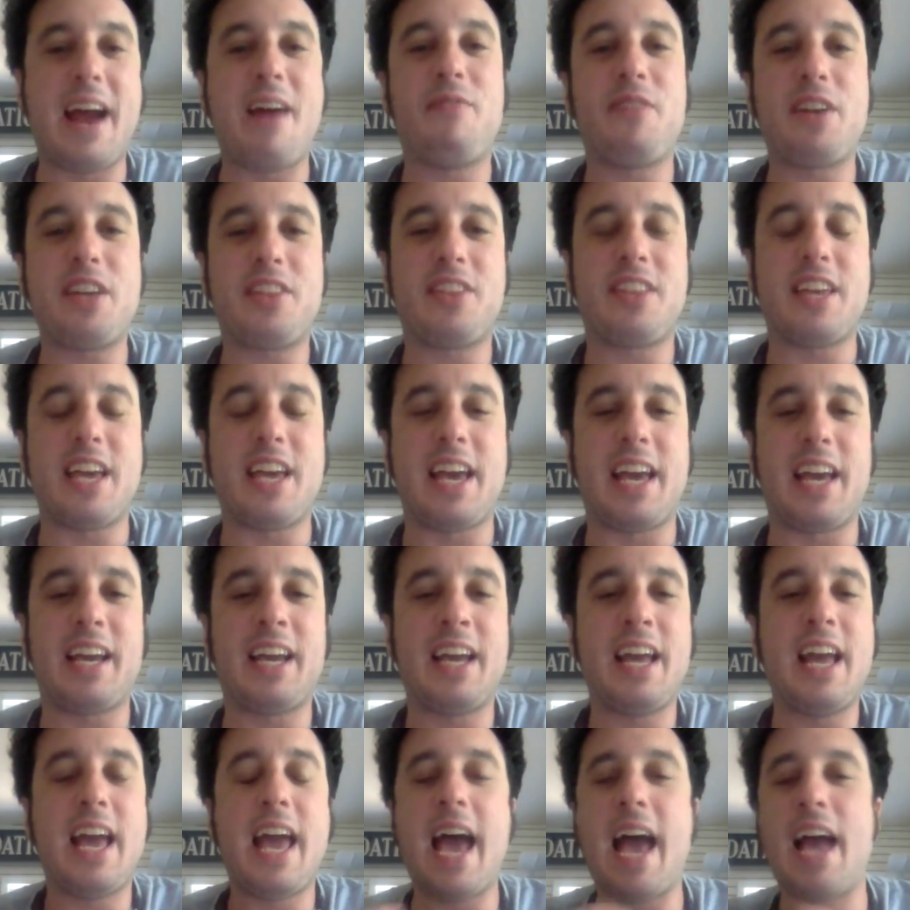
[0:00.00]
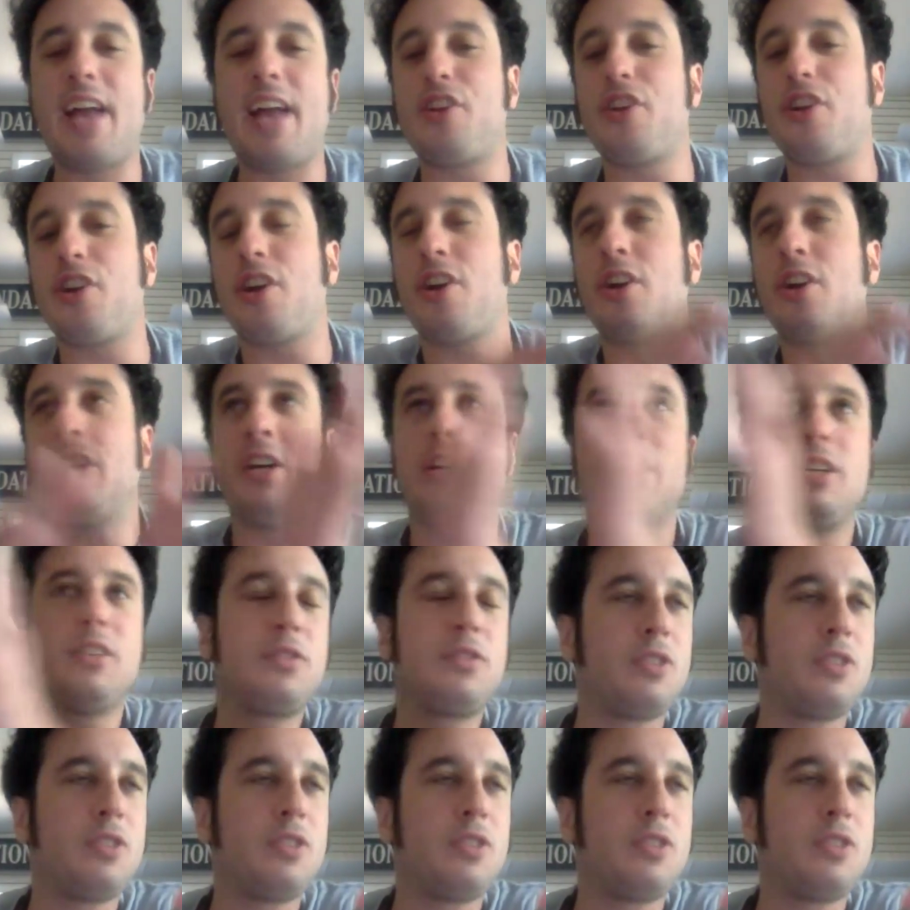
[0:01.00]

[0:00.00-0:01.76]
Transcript: everything and you're,